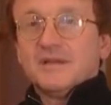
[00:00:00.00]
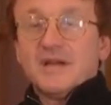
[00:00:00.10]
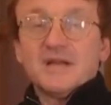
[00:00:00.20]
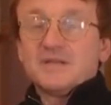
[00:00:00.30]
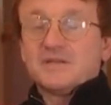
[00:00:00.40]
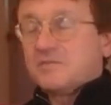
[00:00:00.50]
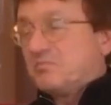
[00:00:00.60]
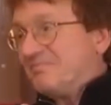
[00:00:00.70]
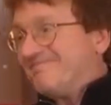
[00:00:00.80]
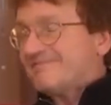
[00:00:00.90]
And
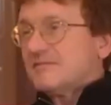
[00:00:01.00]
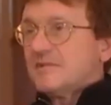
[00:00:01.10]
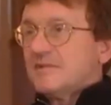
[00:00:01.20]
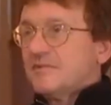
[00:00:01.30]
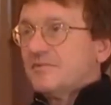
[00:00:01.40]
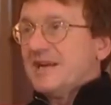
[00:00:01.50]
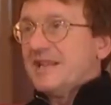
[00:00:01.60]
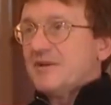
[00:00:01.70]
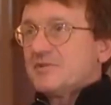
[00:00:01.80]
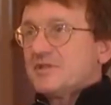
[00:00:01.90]
really
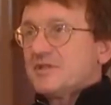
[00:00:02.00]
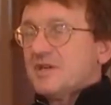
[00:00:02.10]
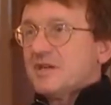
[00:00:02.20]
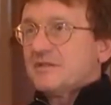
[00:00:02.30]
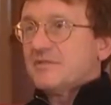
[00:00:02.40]
that was the start